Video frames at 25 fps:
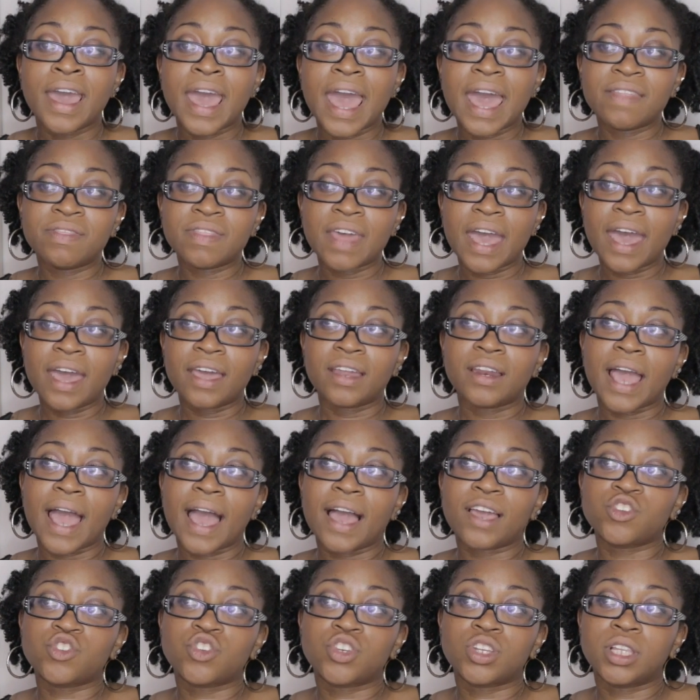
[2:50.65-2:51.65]
And that
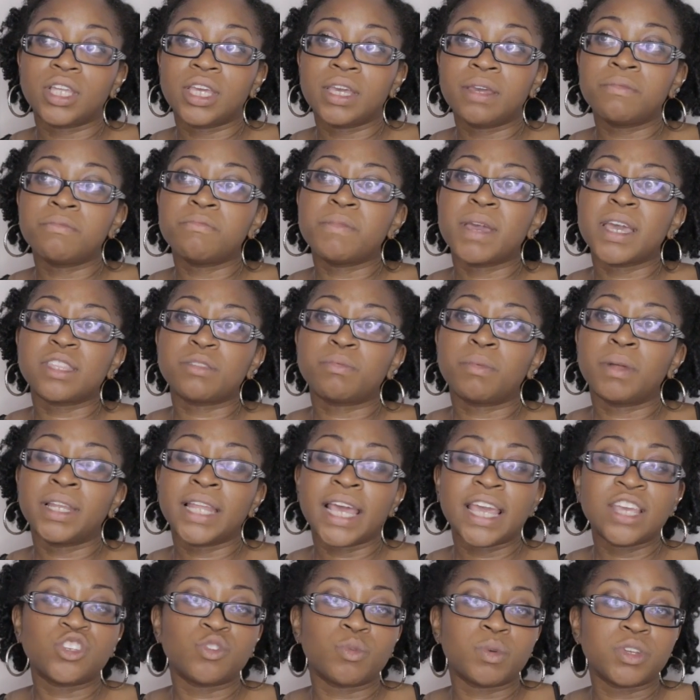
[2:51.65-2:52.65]
actually makes
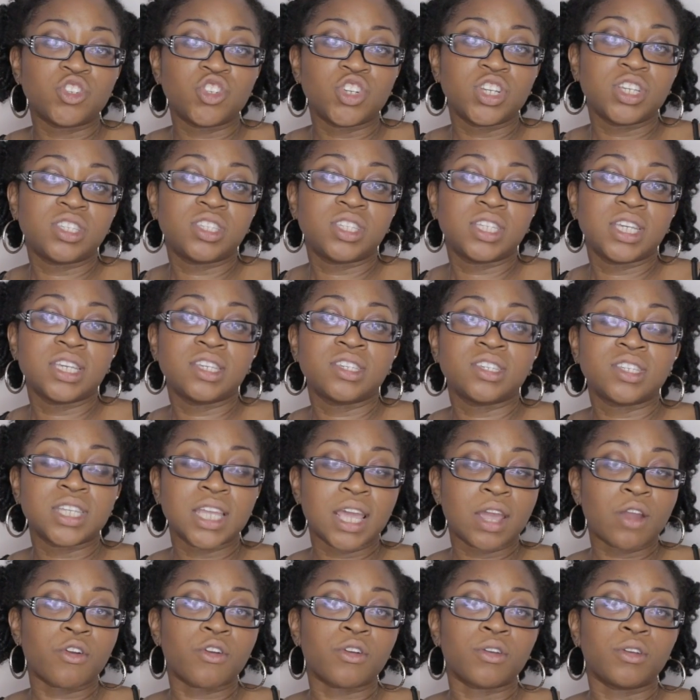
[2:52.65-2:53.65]
Malaysia, when she sees
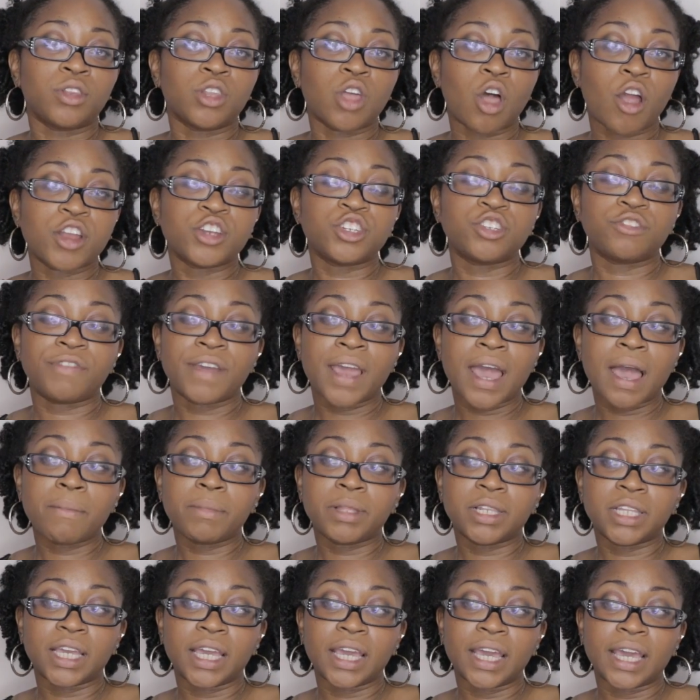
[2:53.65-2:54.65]
their large
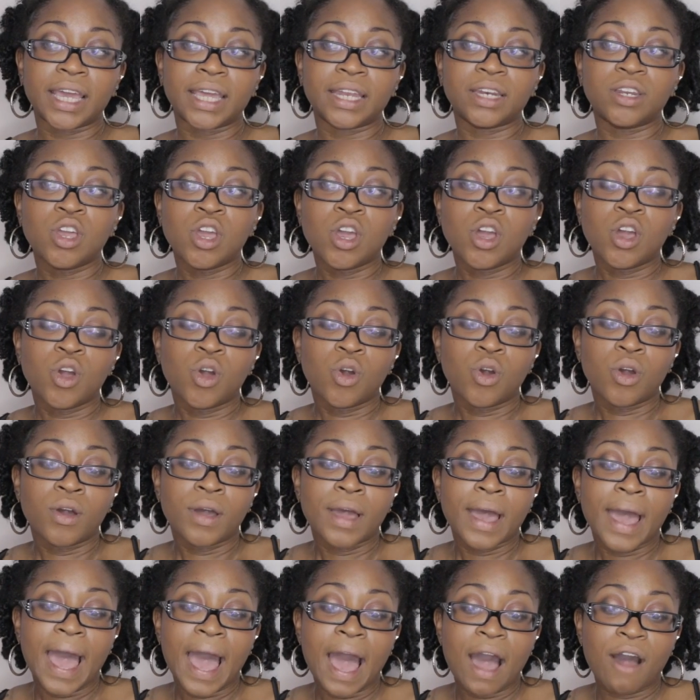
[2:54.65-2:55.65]
family and
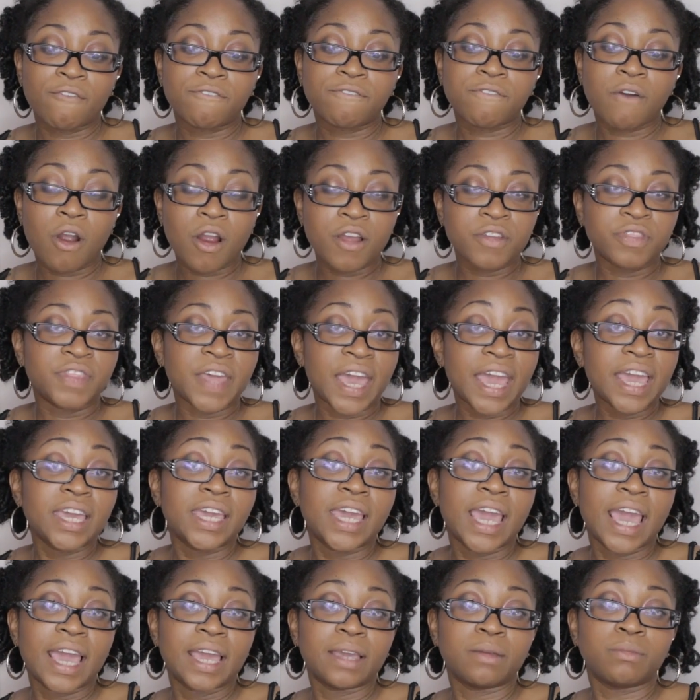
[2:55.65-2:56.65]
how far they
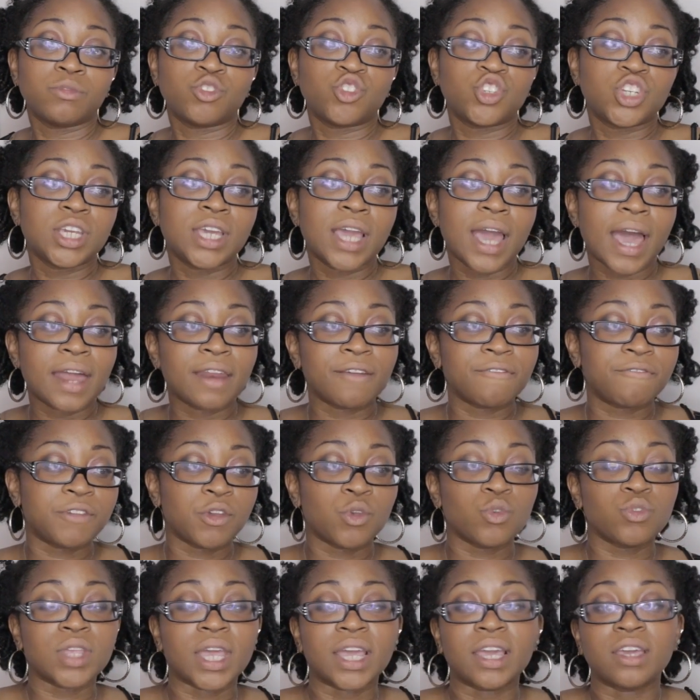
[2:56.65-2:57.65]
came, she kind of
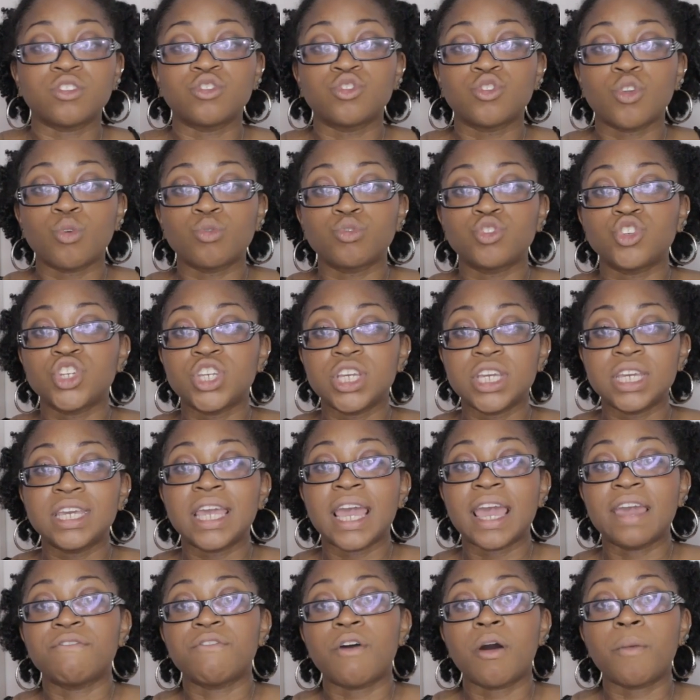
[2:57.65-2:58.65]
feels like as though she
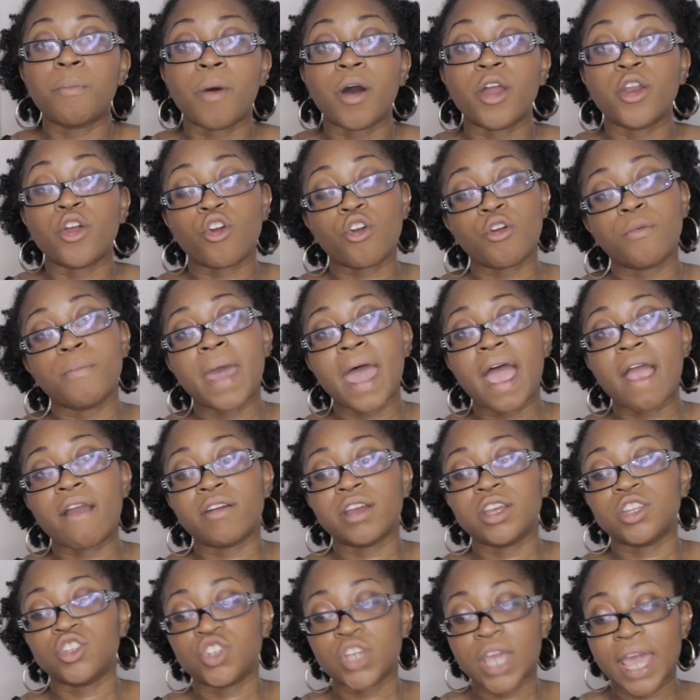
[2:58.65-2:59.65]
gave up on her
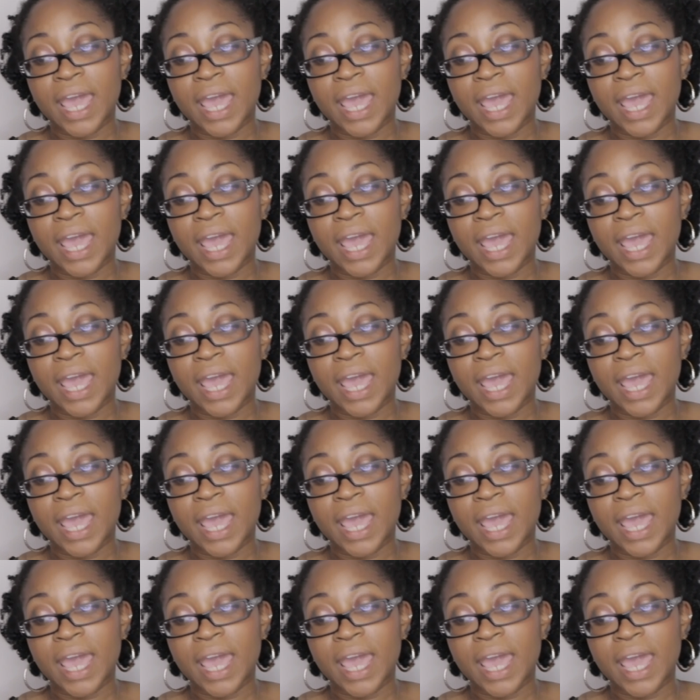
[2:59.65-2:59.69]
marriage.